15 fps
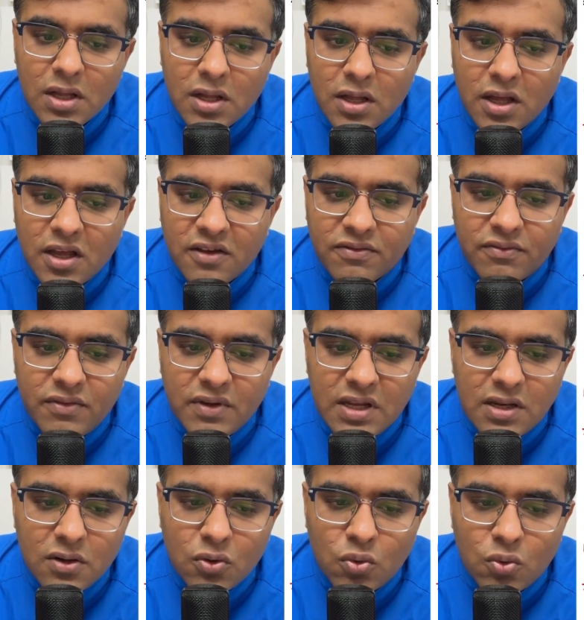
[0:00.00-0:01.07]
If we
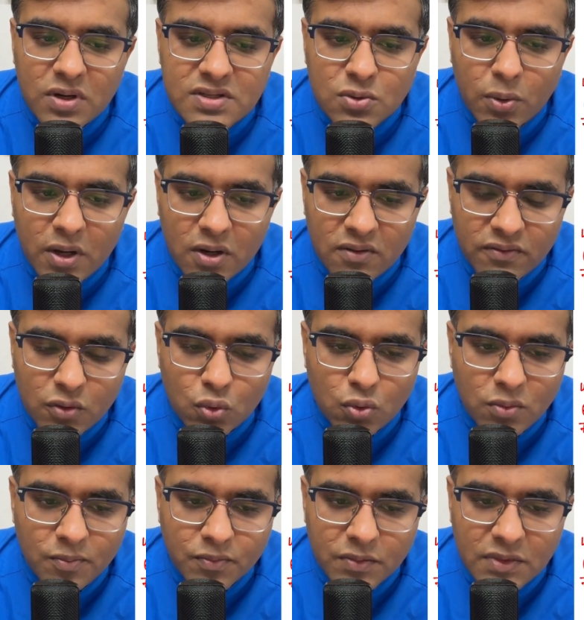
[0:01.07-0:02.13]
do a square of 2,
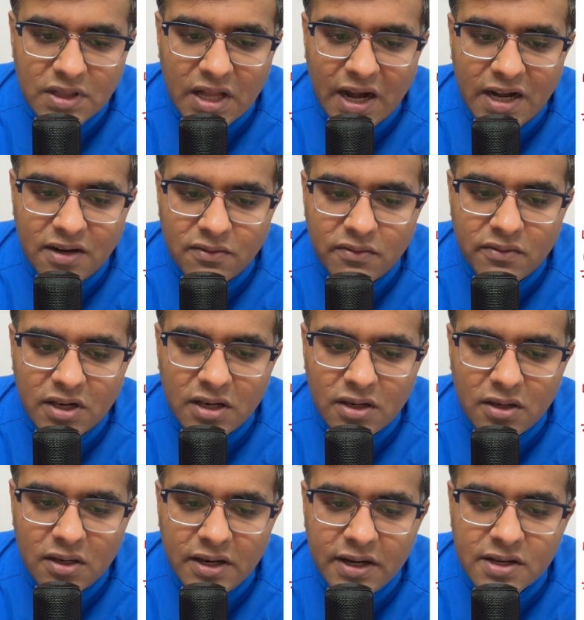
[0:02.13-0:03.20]
that will
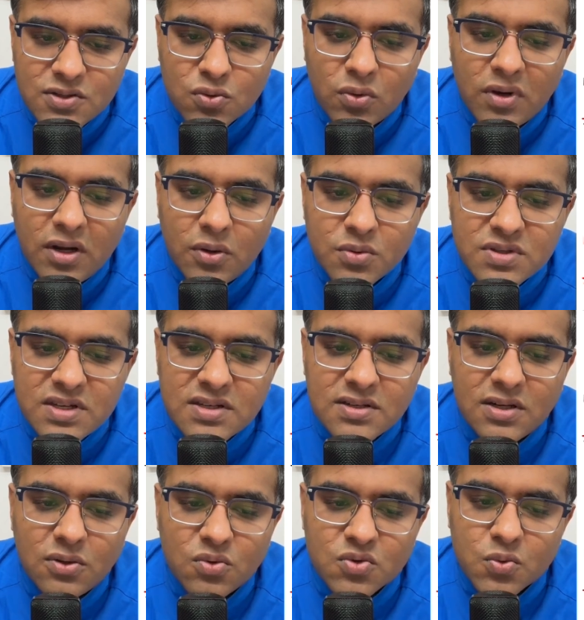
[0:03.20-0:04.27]
lead us only to
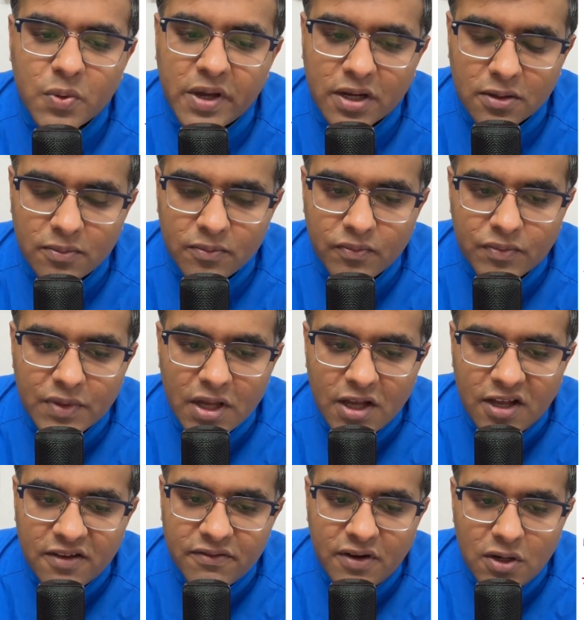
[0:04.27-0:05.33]
62 square.
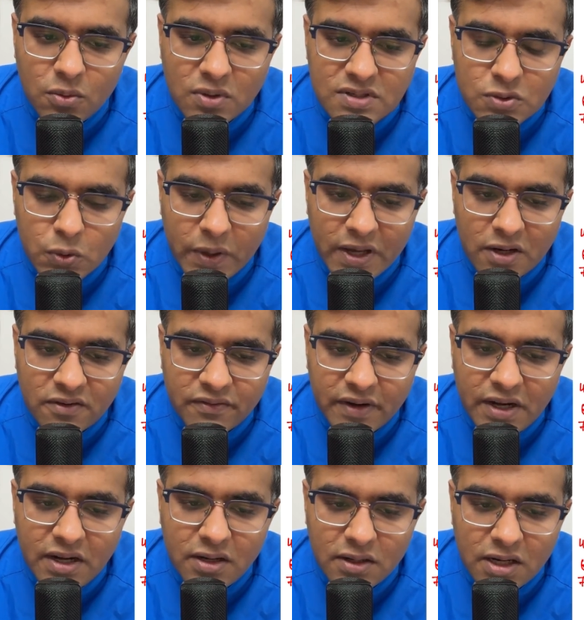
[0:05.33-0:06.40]
If we do a square of
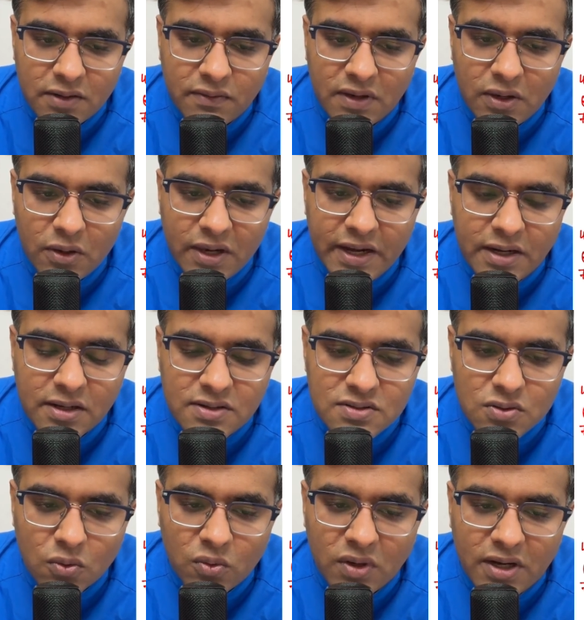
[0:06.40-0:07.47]
8, it will lead us
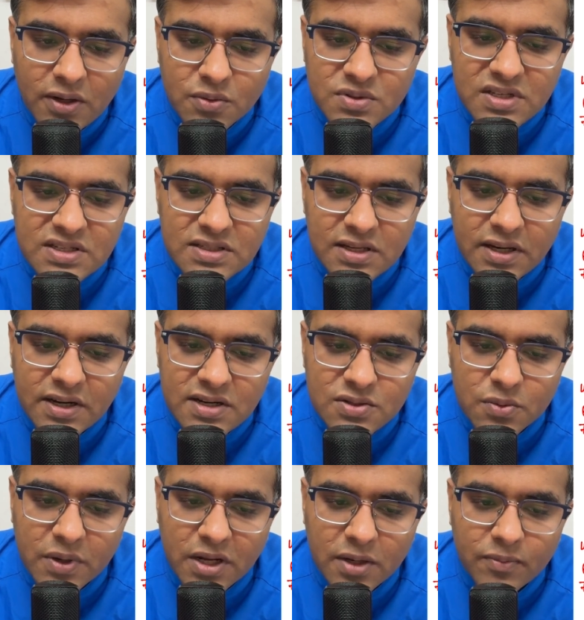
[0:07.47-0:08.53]
only to 68
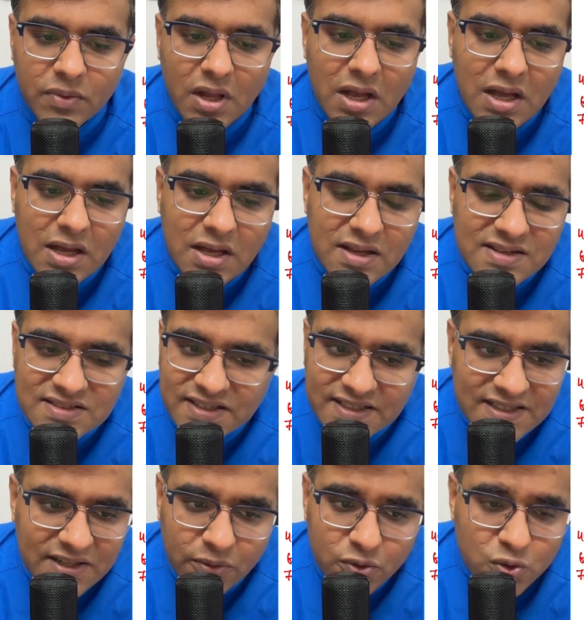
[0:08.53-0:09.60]
square.
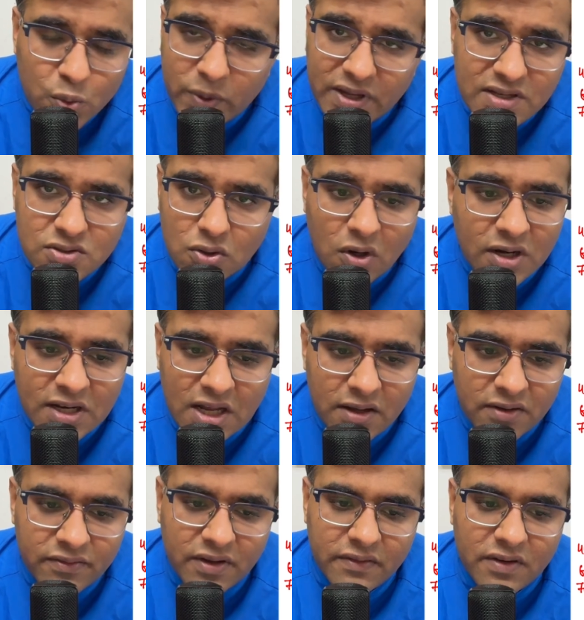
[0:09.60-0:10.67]
62 square is not in our
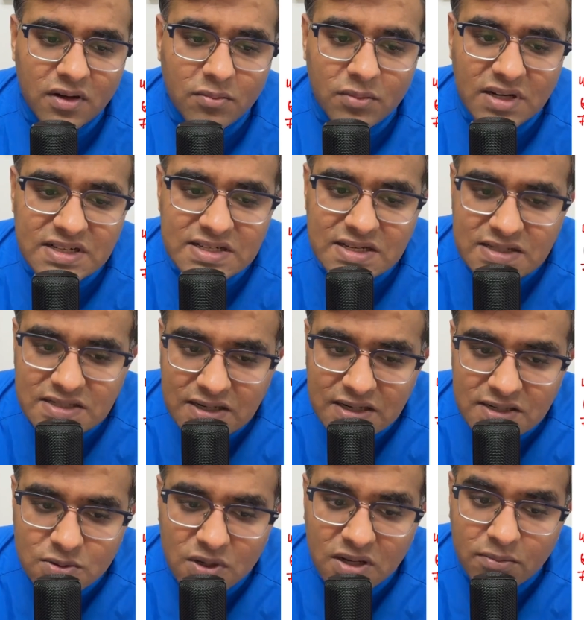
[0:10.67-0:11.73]
favor, but 68
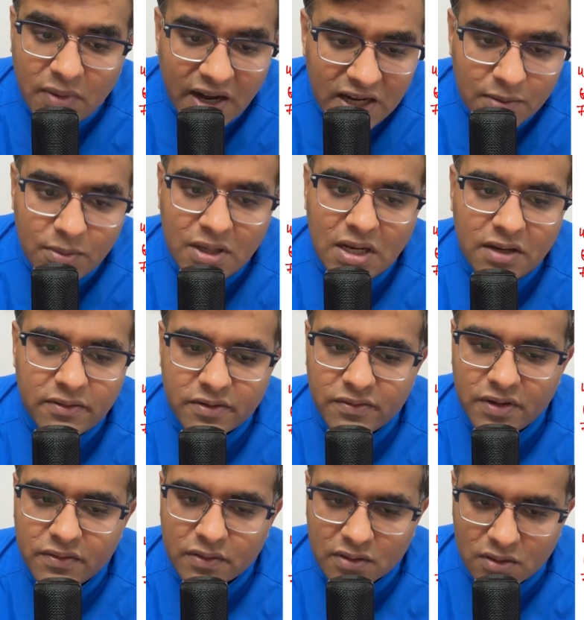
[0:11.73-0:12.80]
square might be in our
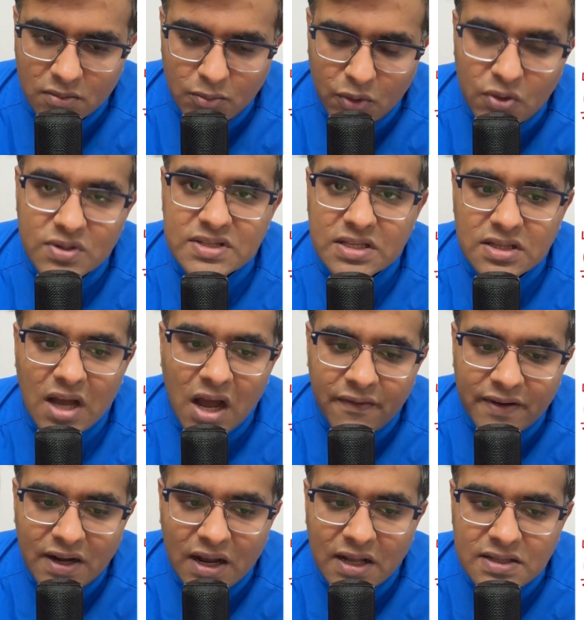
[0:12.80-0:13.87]
favor because our
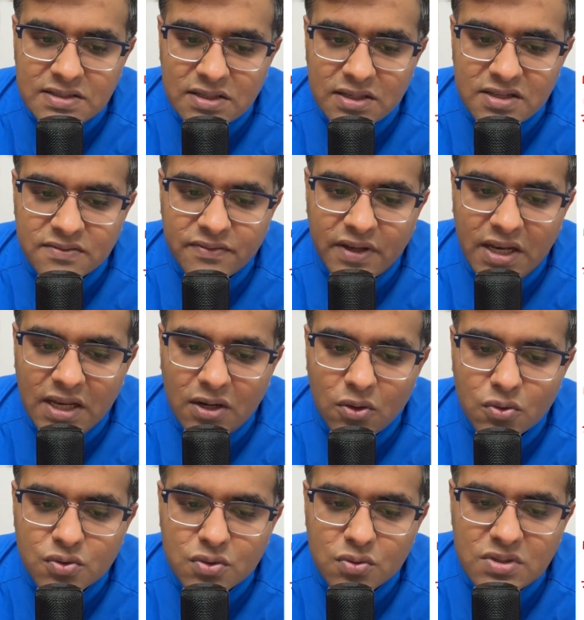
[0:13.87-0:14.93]
answer is very close
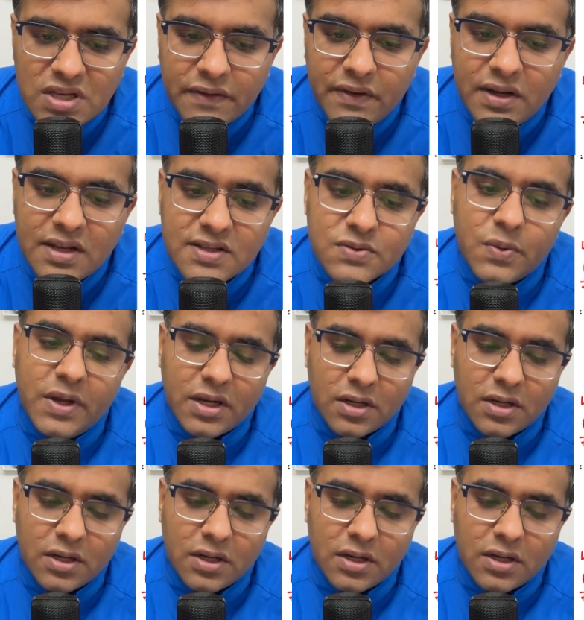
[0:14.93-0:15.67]
to 70 square.